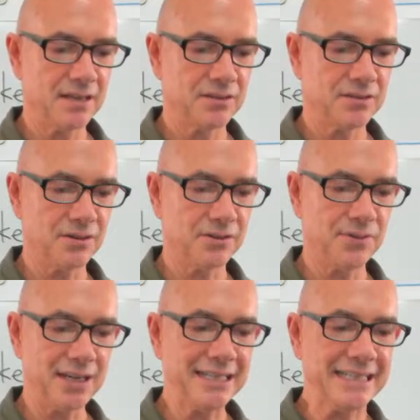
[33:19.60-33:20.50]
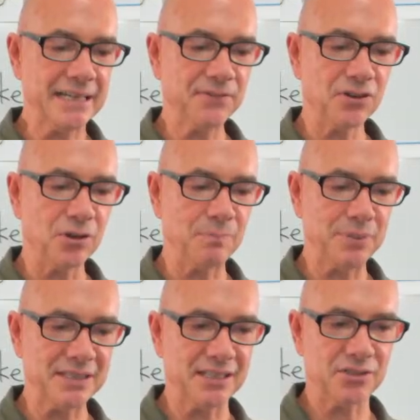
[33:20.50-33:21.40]
So it's very difficult
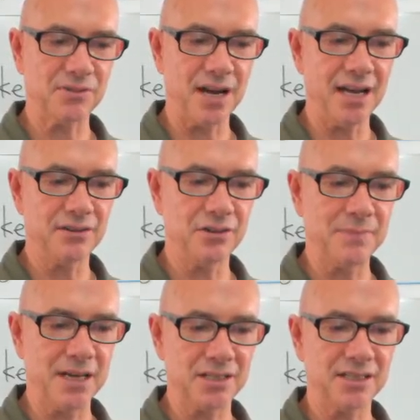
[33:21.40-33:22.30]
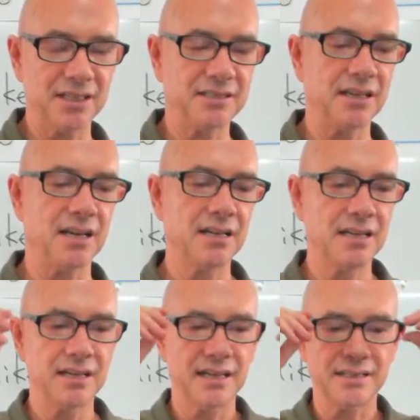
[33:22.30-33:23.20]
business, right, Umesh? It's a,
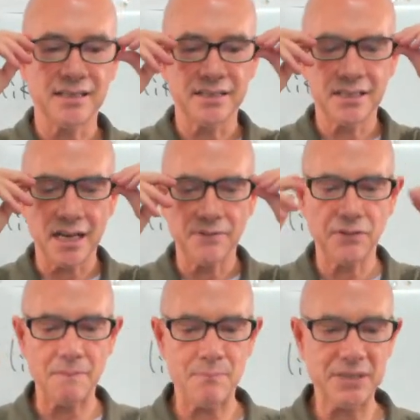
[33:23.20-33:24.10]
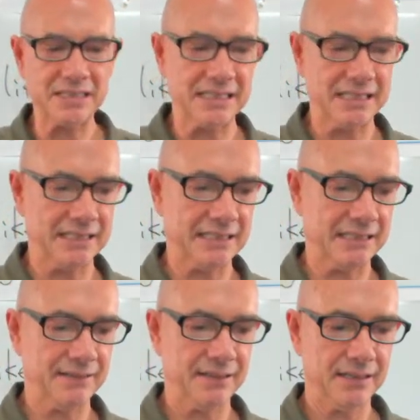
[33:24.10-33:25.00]
it's a tough
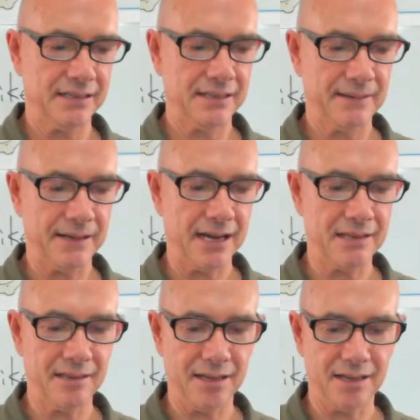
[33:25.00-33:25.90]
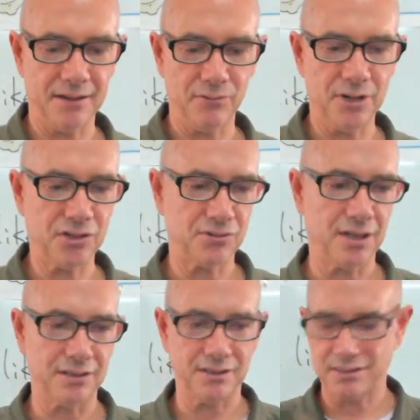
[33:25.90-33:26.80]
business, I think,
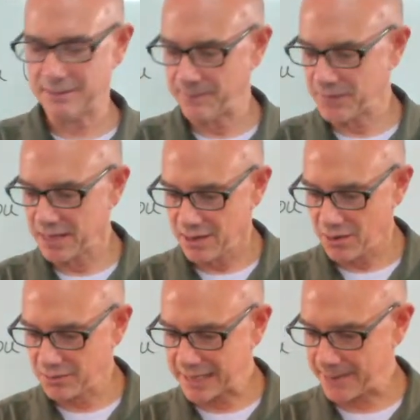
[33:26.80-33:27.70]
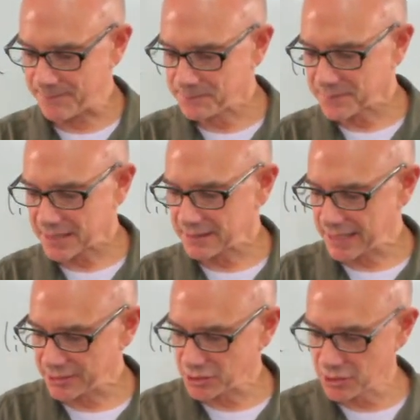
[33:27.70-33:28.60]
restaurants. Okay,
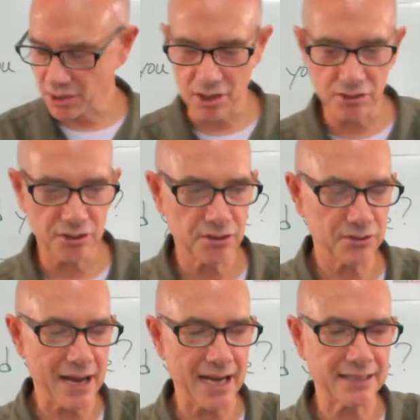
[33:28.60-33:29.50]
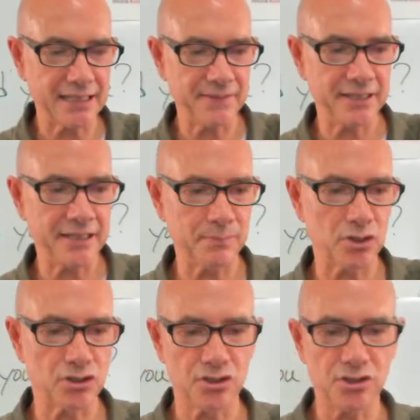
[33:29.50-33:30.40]
let's go to activity
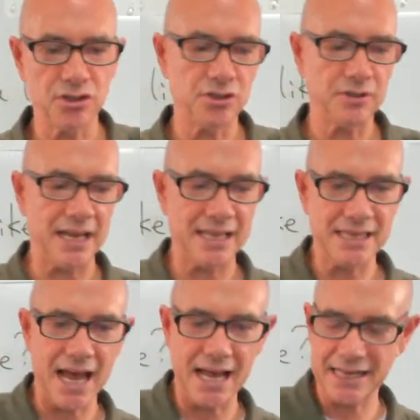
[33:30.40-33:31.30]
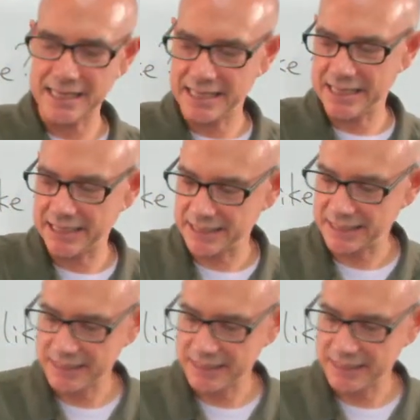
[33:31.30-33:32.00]
number two, and that is